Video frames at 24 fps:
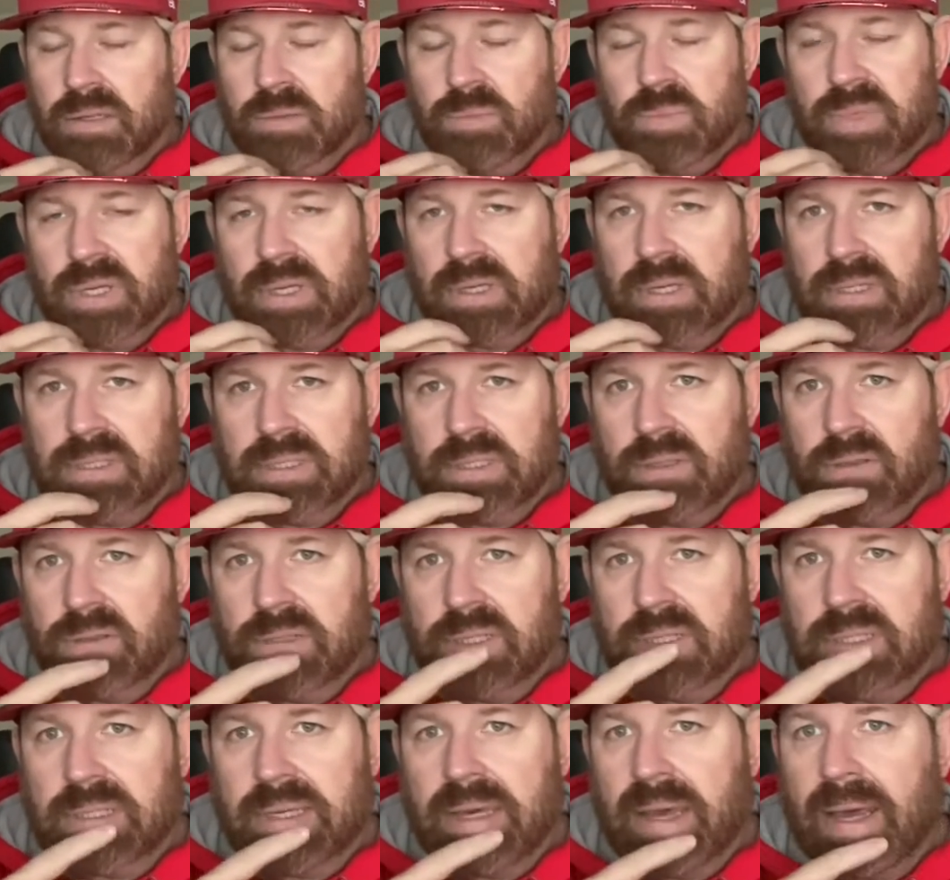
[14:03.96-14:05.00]
because it'll
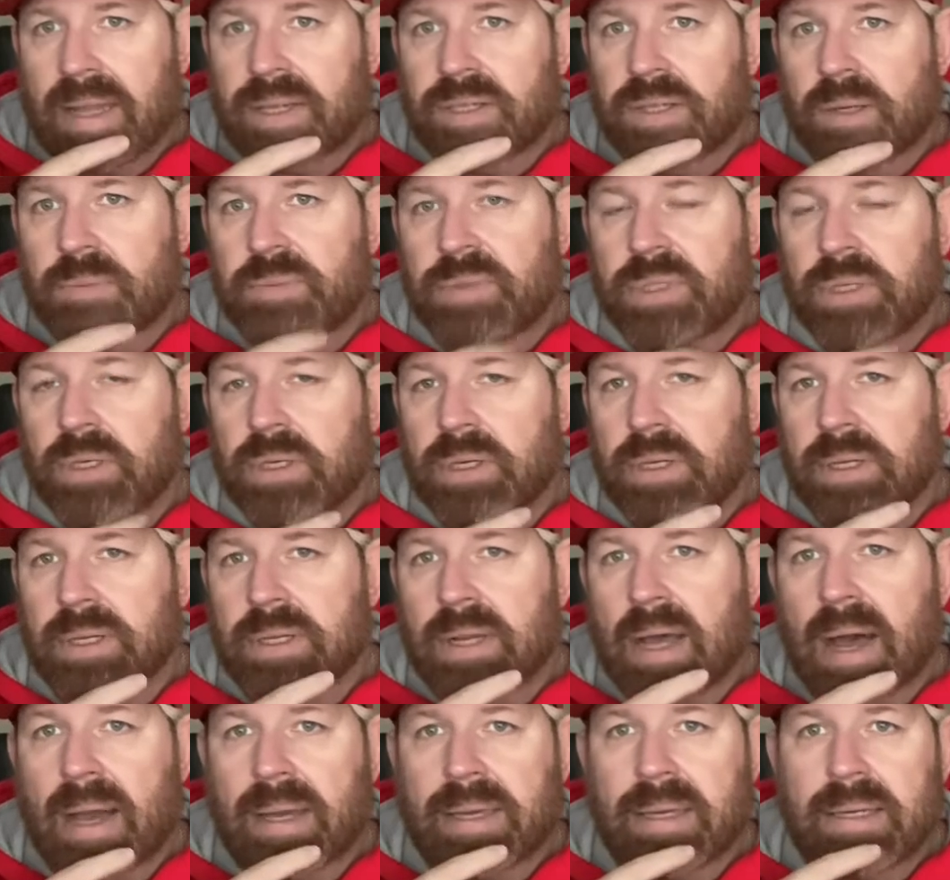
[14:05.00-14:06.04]
just catch up to you and
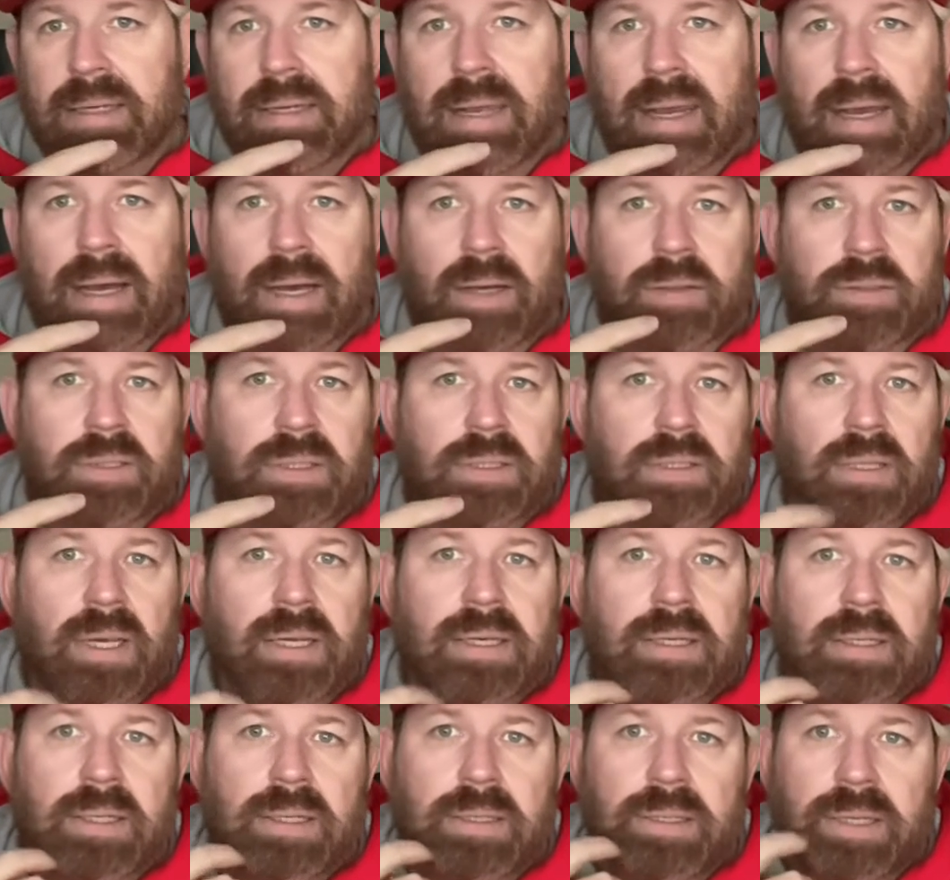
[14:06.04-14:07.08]
knock you down, just
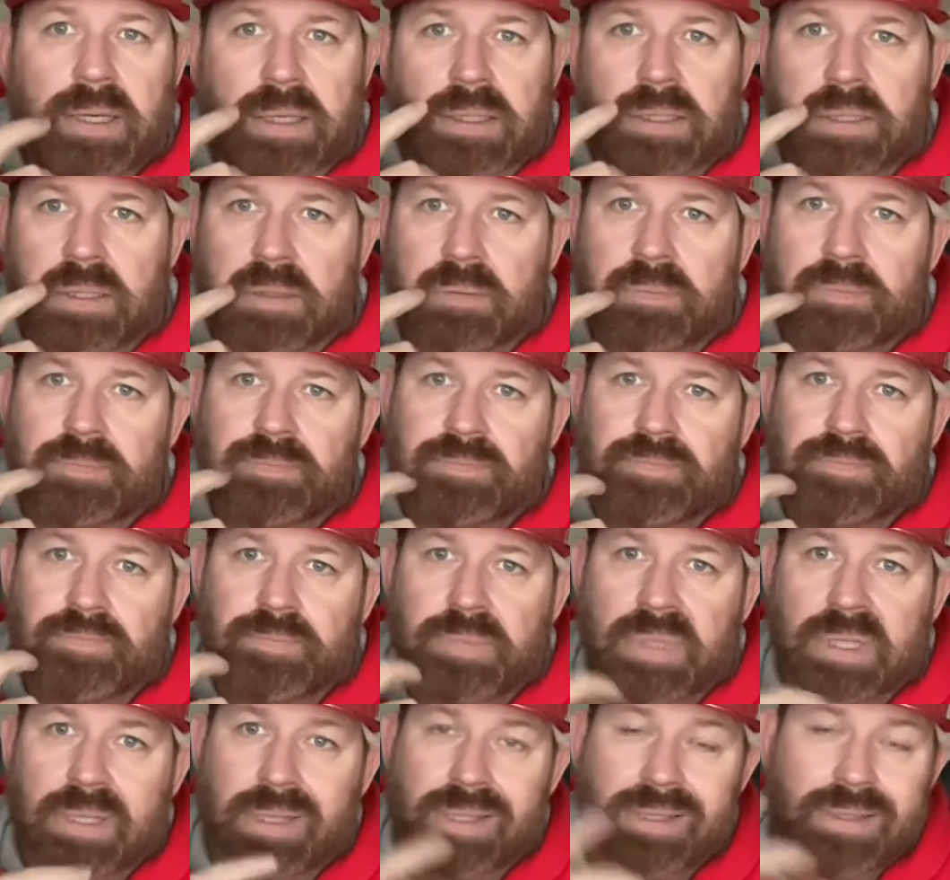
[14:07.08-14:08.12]
like an addiction.
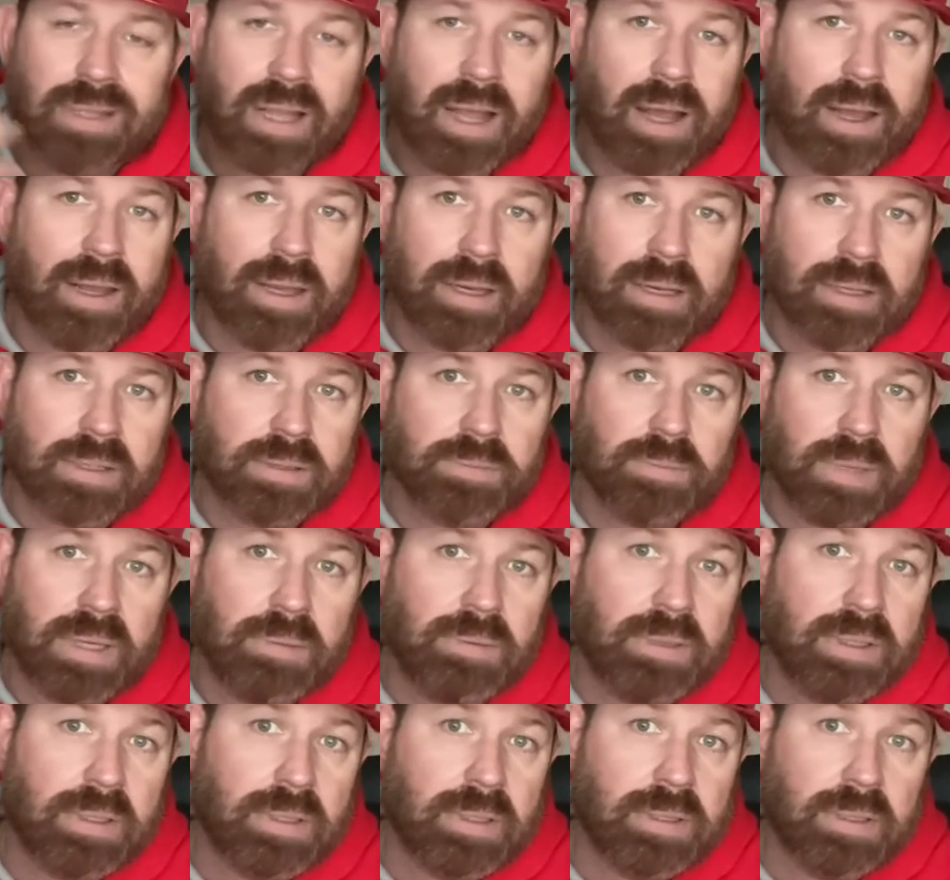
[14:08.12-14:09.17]
Because lying is
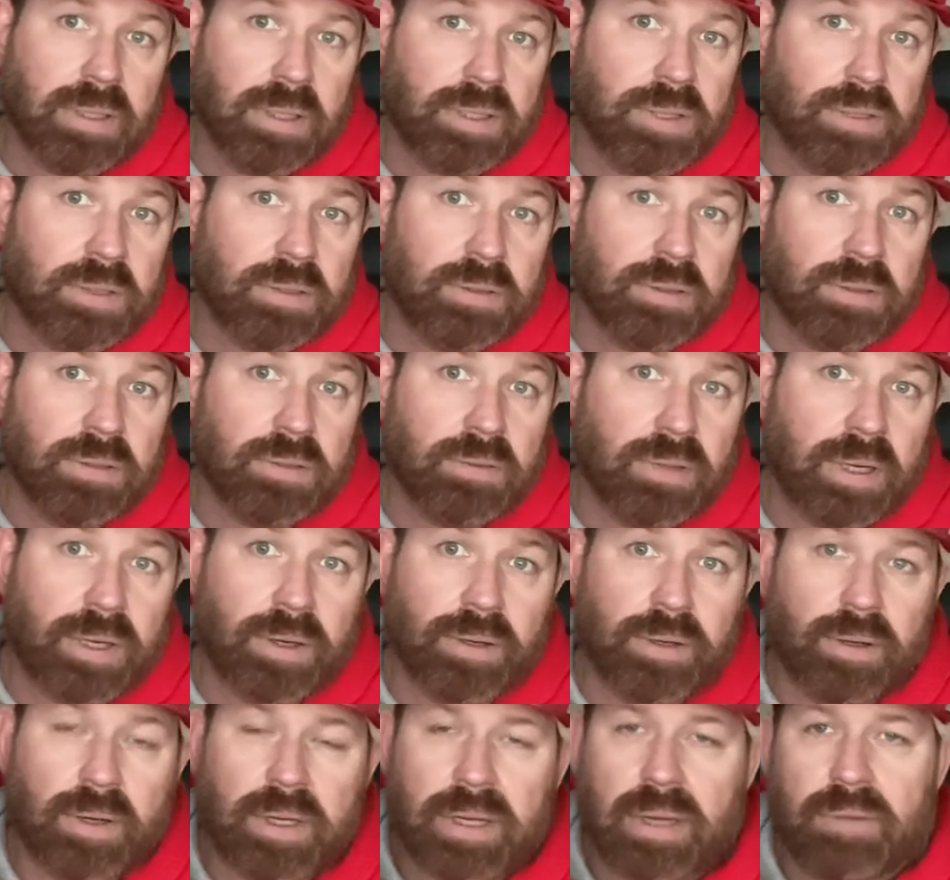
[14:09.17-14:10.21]
maybe an addiction too. I
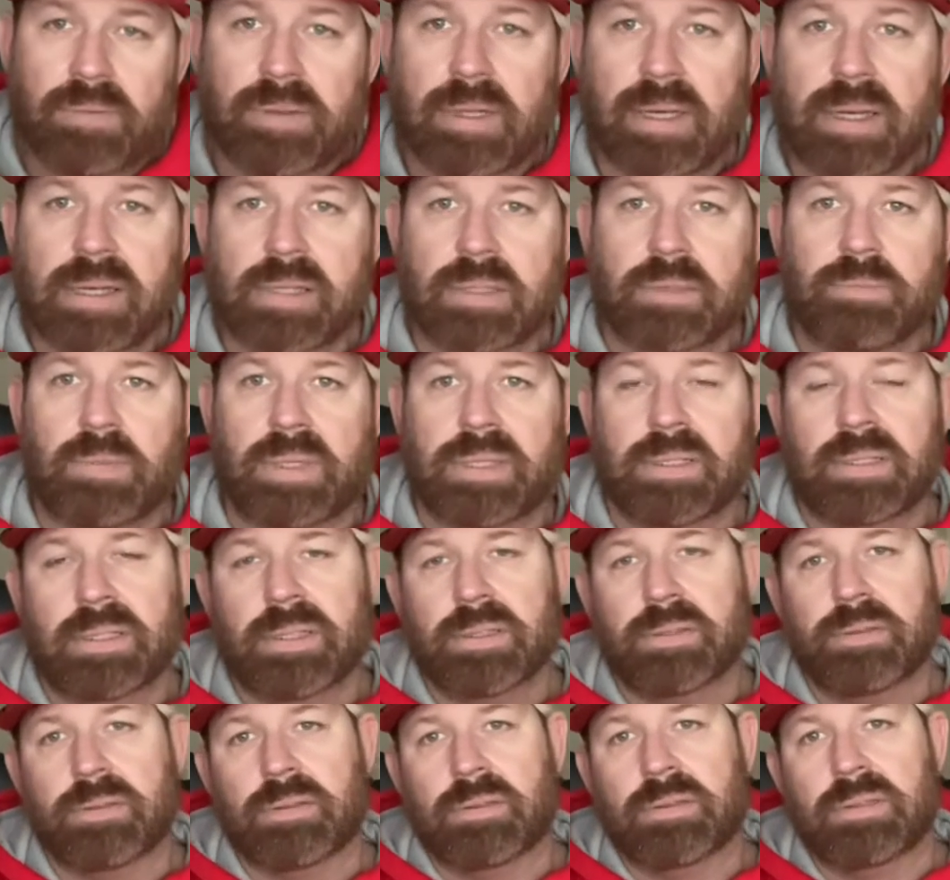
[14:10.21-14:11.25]
don't know. I'd have to ask my
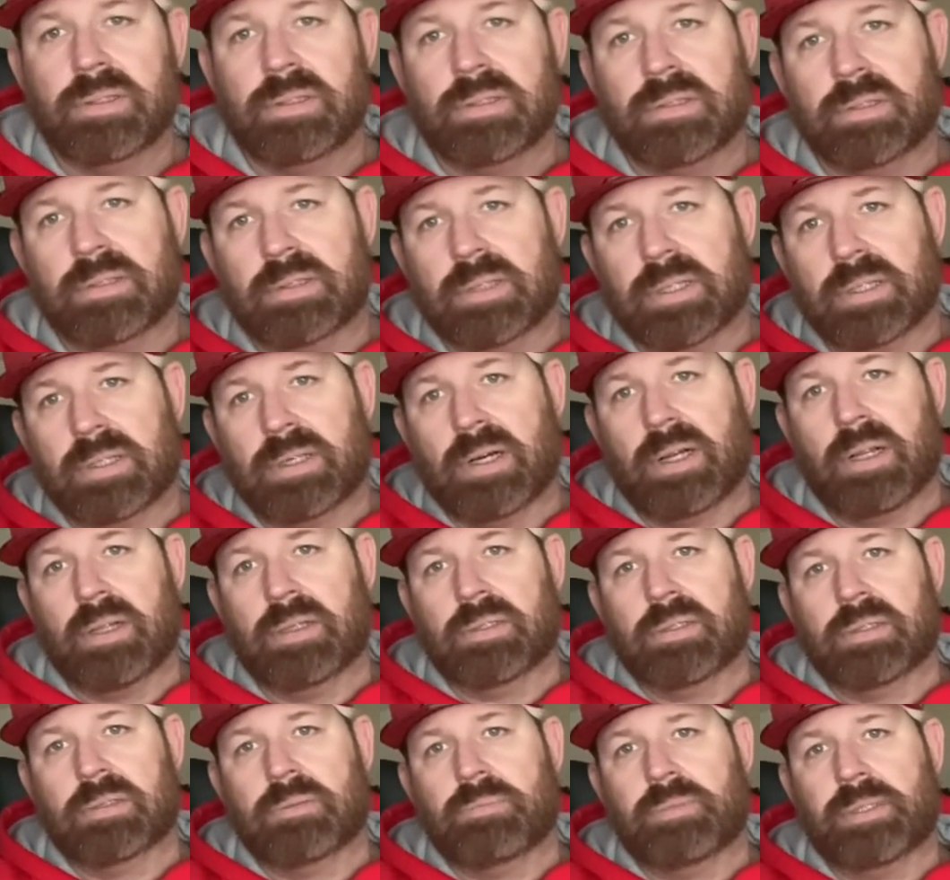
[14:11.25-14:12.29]
sister. She's a
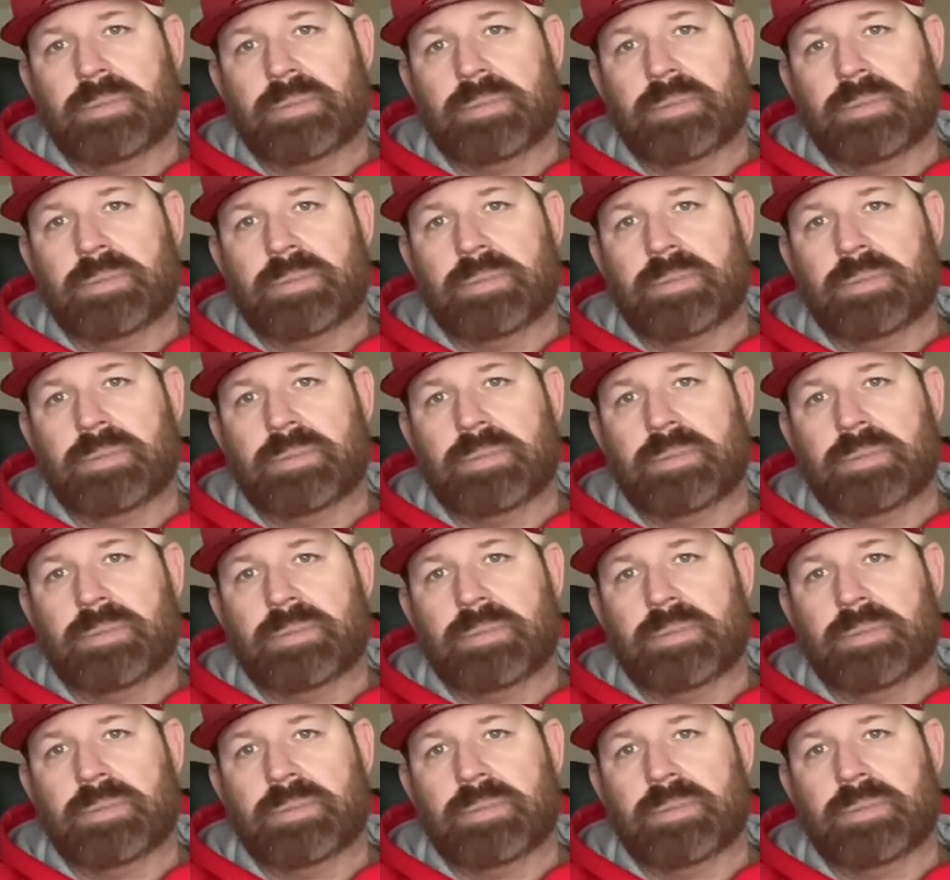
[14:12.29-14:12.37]
psychologist.